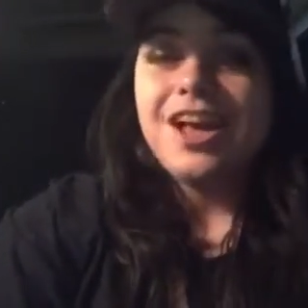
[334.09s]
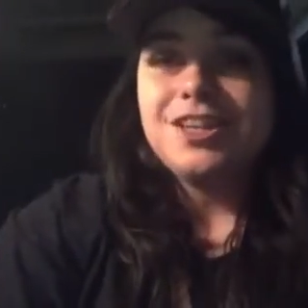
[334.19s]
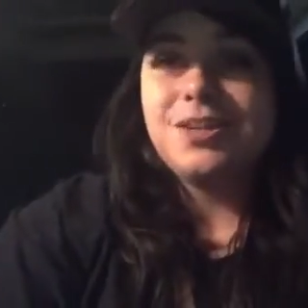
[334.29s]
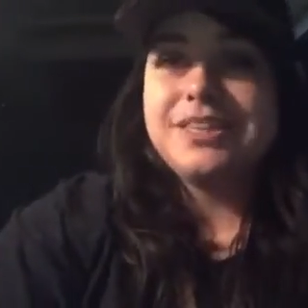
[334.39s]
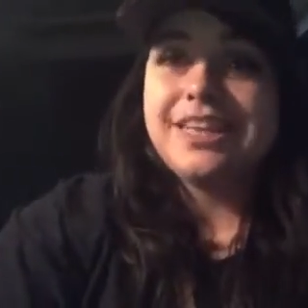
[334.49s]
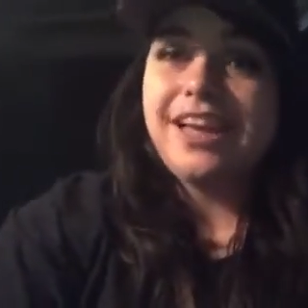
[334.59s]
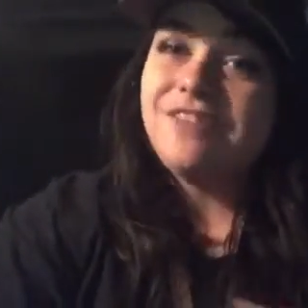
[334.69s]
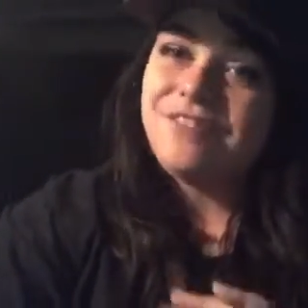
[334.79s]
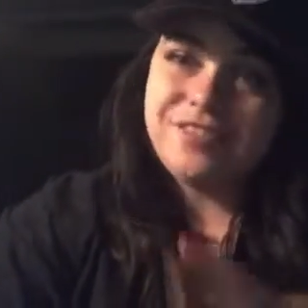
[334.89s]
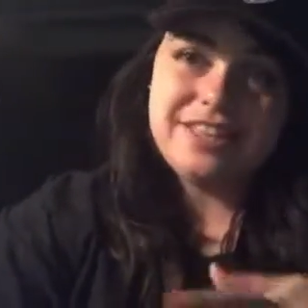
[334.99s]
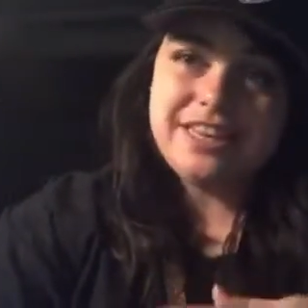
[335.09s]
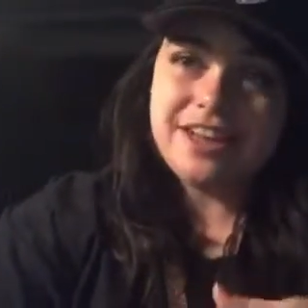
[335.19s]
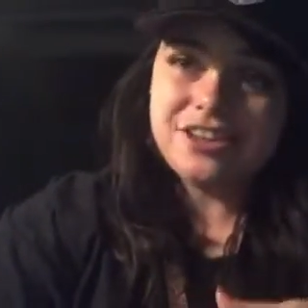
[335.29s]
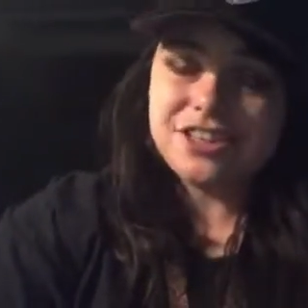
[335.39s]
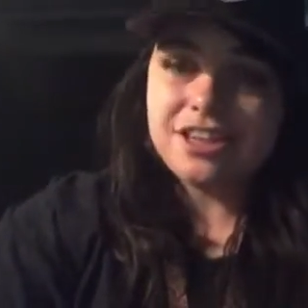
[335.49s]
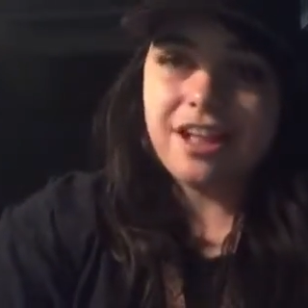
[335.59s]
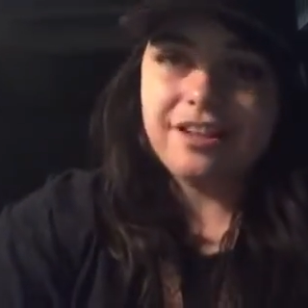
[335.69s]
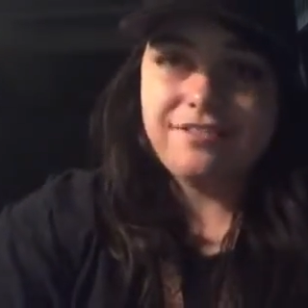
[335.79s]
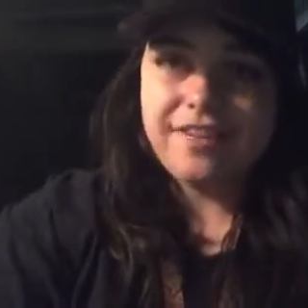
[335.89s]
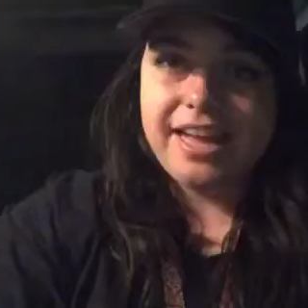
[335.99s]
So it's like a
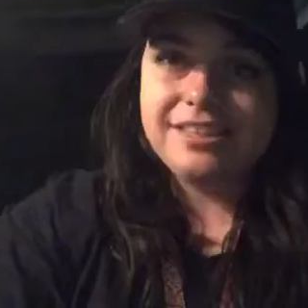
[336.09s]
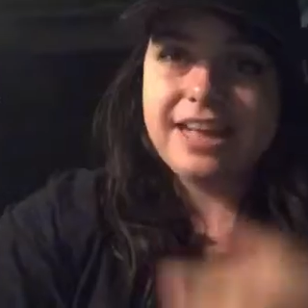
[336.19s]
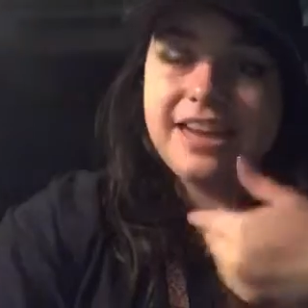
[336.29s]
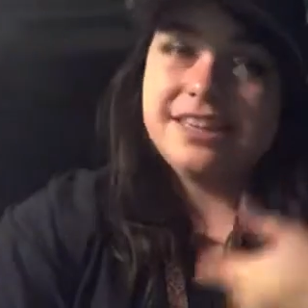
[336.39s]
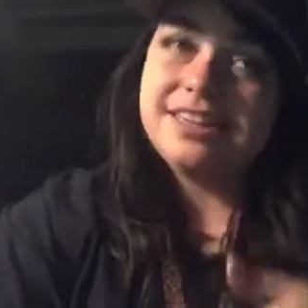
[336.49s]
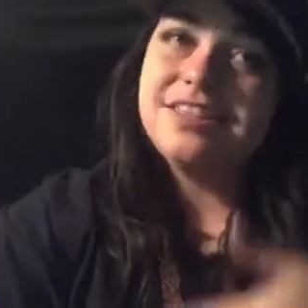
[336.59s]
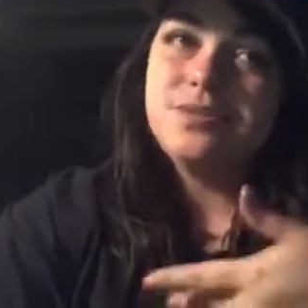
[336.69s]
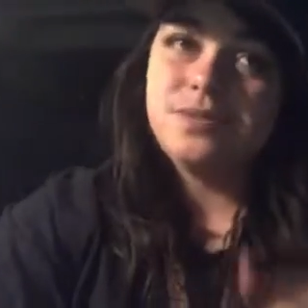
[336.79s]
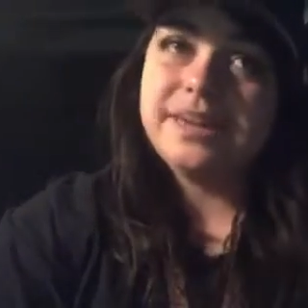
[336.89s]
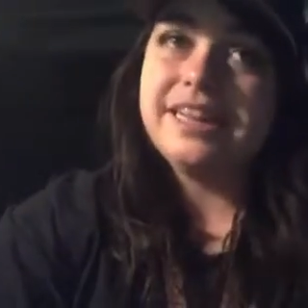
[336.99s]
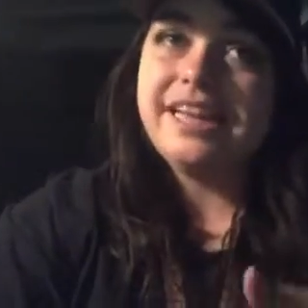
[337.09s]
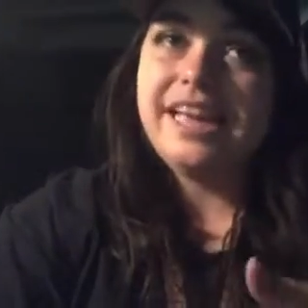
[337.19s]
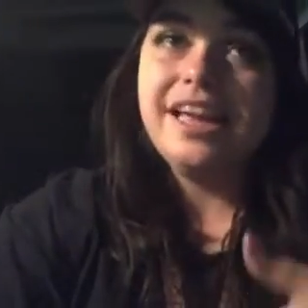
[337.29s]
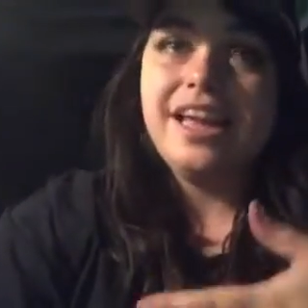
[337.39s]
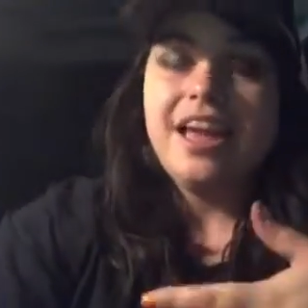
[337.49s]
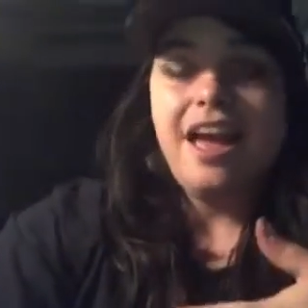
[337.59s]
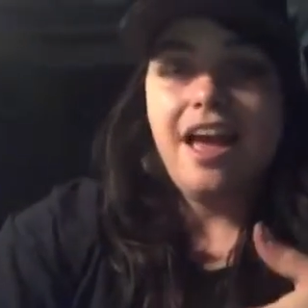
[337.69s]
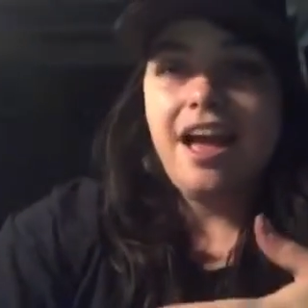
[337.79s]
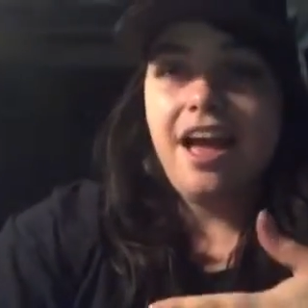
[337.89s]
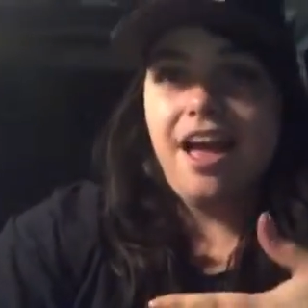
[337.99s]
$1,500 fix, and it doesn't really
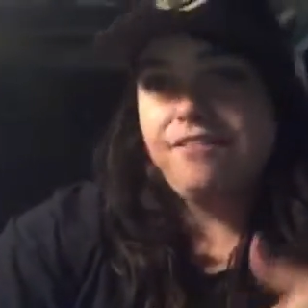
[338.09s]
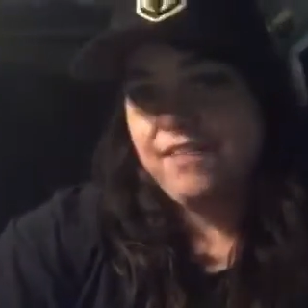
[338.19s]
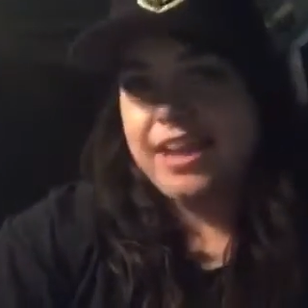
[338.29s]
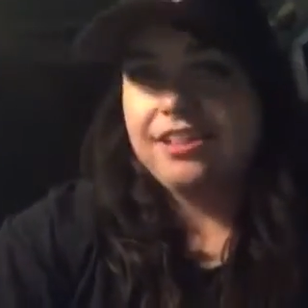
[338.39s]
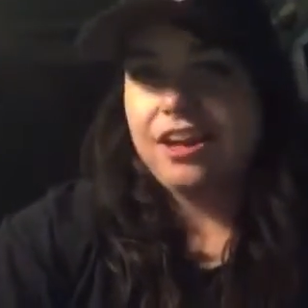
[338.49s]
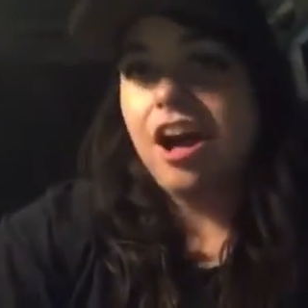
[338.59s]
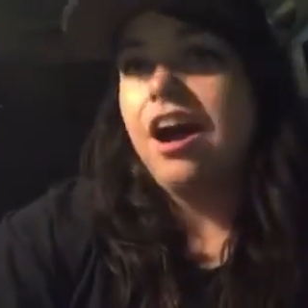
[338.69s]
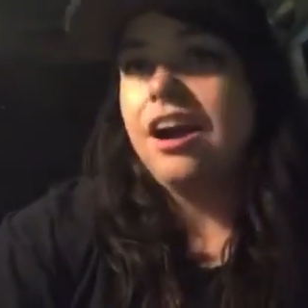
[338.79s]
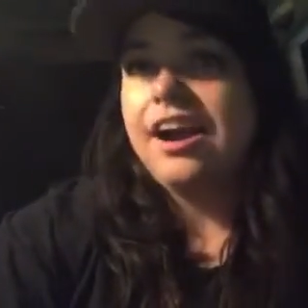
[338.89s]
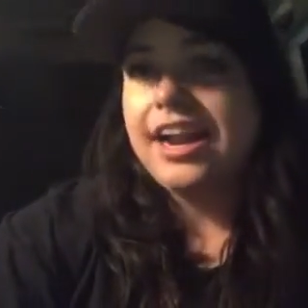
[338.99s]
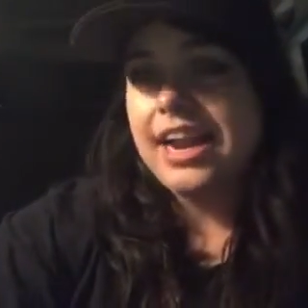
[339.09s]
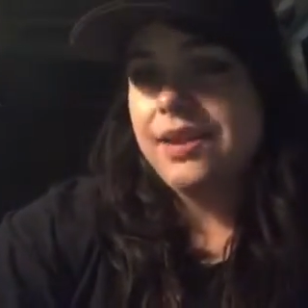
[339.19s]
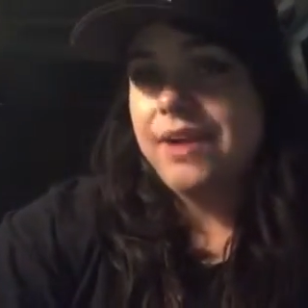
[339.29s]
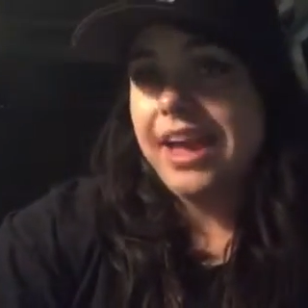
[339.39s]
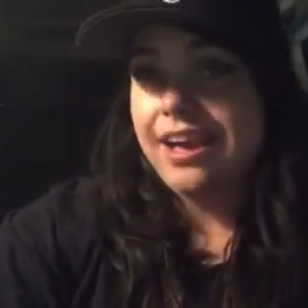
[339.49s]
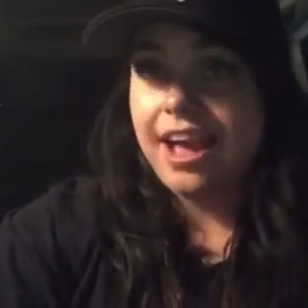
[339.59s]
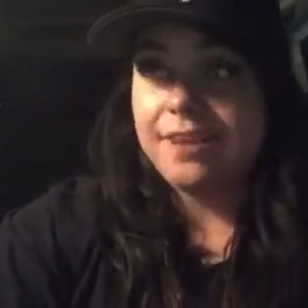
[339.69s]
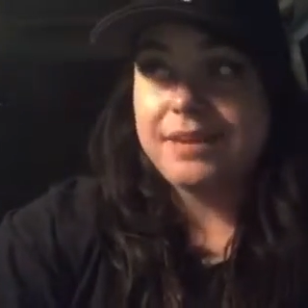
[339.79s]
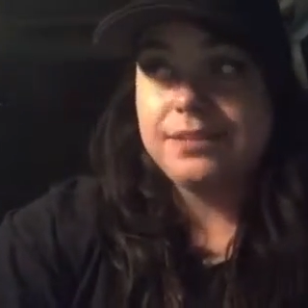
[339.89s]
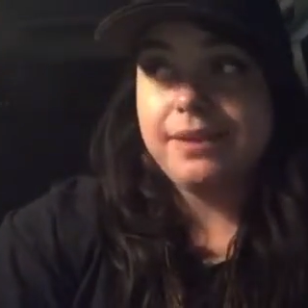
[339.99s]
affect the car in any way. It kind
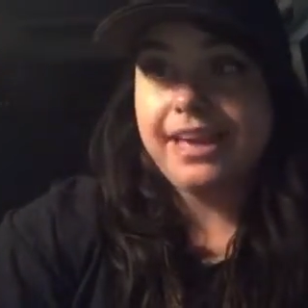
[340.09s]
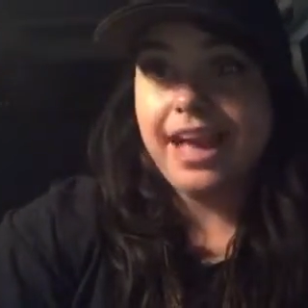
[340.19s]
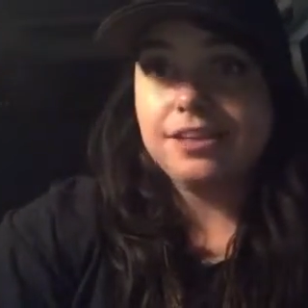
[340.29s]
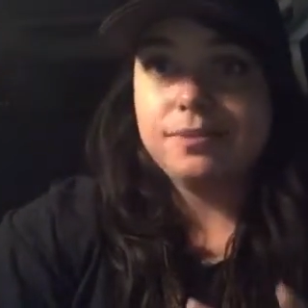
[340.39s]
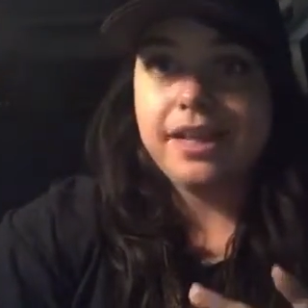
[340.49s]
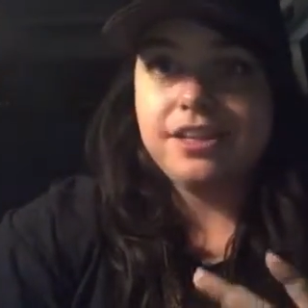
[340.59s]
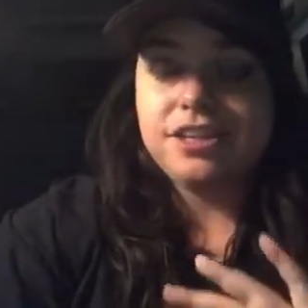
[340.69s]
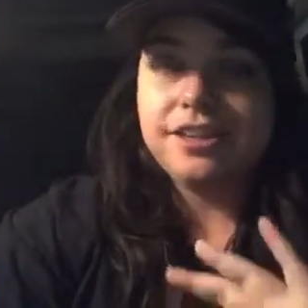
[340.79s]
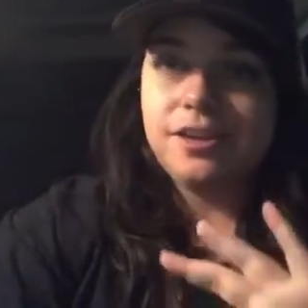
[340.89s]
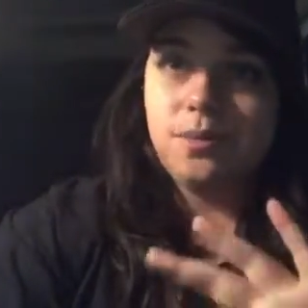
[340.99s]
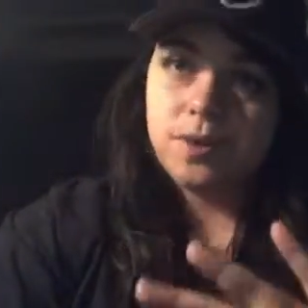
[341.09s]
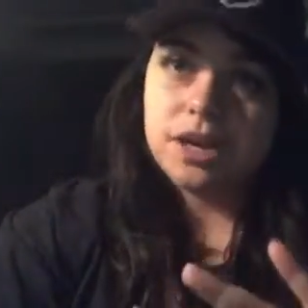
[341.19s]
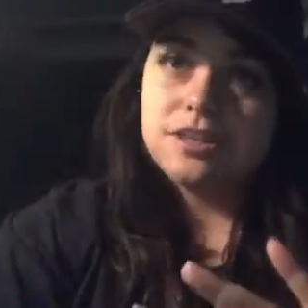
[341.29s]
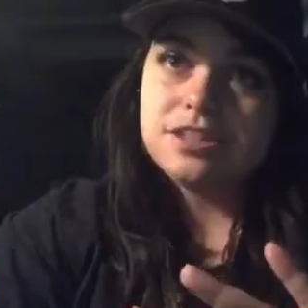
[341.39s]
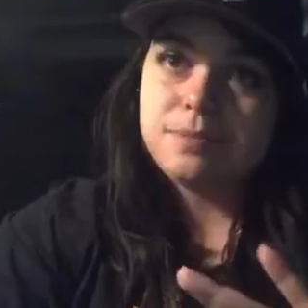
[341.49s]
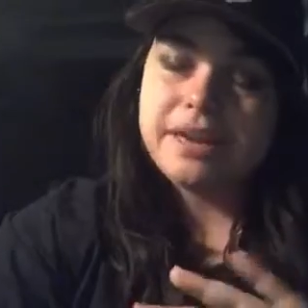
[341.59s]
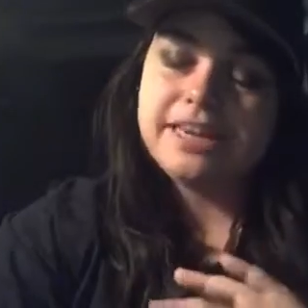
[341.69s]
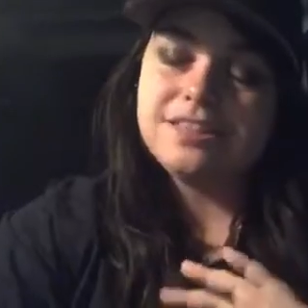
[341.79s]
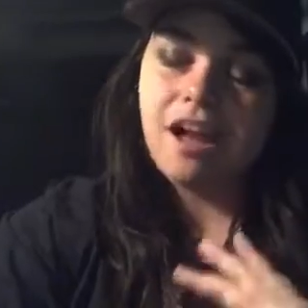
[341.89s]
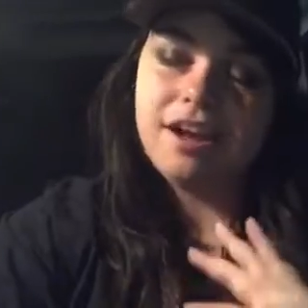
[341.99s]
of makes my gas mileage a little worse, but
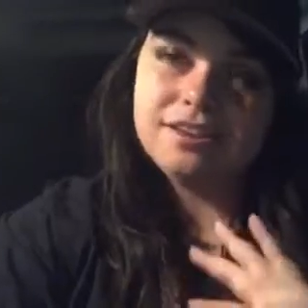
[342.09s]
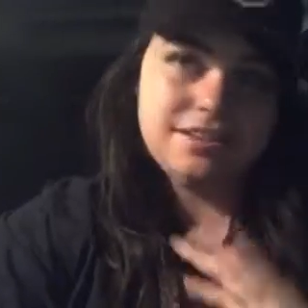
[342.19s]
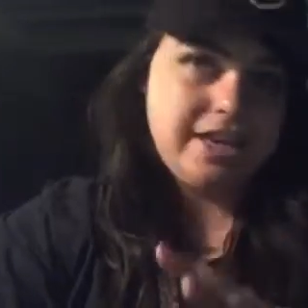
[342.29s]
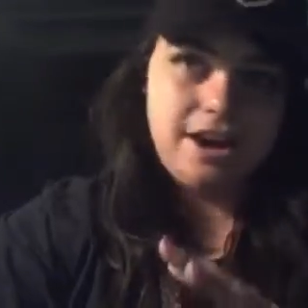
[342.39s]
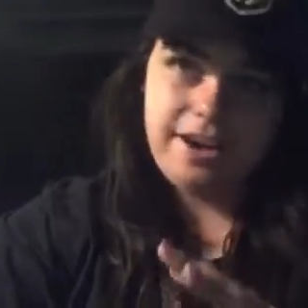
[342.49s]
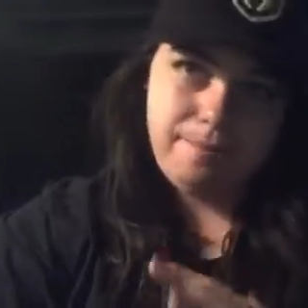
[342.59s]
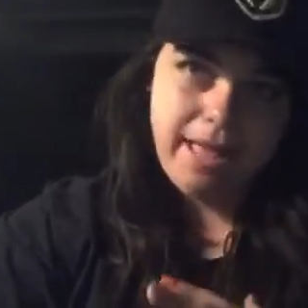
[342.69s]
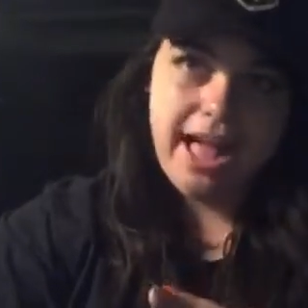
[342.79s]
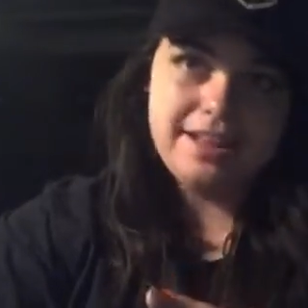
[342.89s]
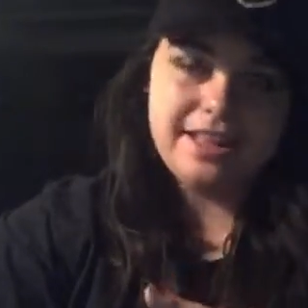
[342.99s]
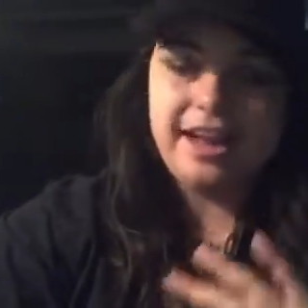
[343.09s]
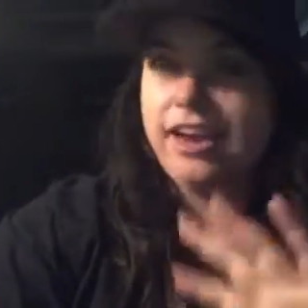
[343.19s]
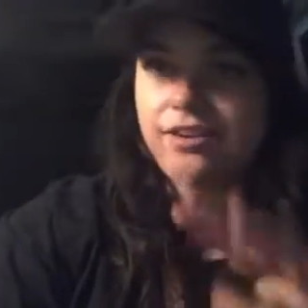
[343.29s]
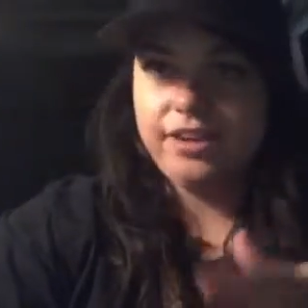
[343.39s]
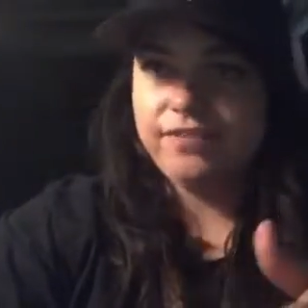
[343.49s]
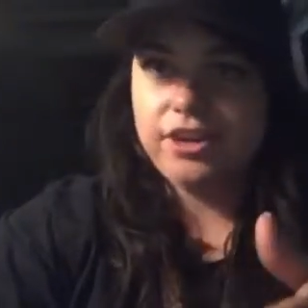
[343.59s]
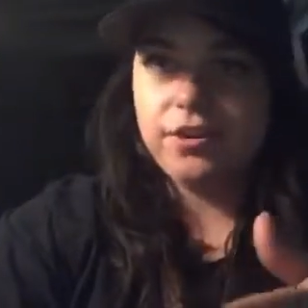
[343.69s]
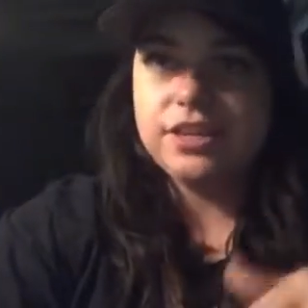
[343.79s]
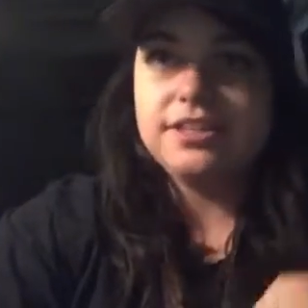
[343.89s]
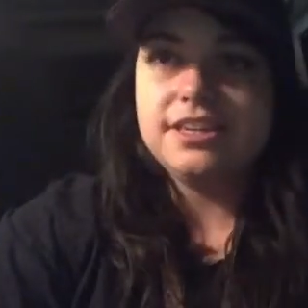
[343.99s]
it's honestly already bad that I don't even
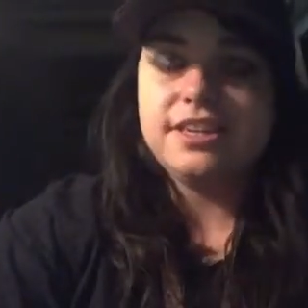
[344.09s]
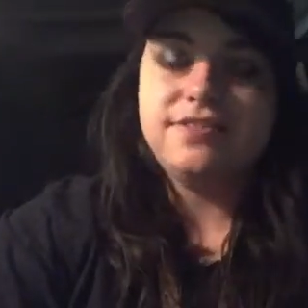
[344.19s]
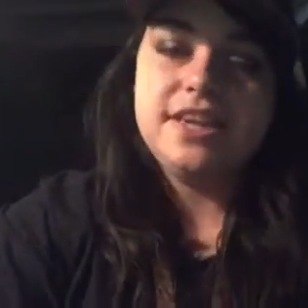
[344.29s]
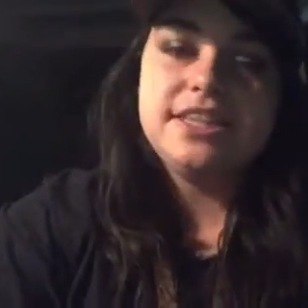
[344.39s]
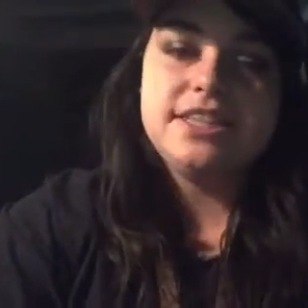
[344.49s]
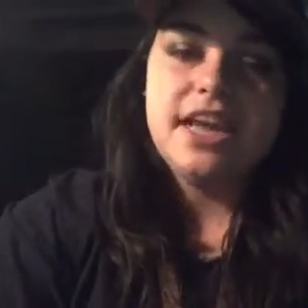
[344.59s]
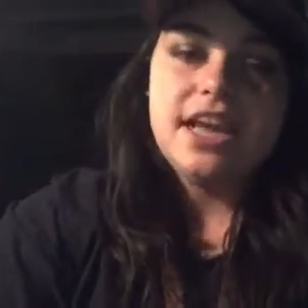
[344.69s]
notice the difference.